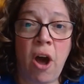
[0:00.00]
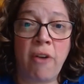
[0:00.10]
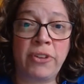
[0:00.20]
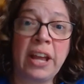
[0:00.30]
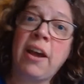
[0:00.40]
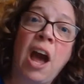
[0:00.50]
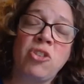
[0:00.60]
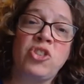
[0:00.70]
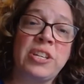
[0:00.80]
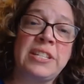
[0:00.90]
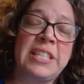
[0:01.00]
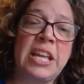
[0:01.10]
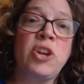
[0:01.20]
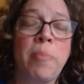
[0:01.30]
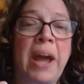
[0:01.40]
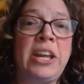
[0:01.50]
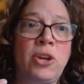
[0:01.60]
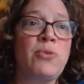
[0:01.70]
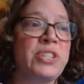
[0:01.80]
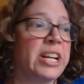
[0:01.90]
of concoctions that you might
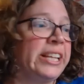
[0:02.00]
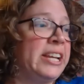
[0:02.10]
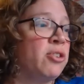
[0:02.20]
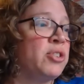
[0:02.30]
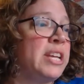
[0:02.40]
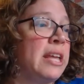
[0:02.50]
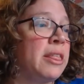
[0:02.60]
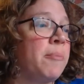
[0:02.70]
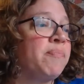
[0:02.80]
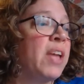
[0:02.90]
use to clean your teeth.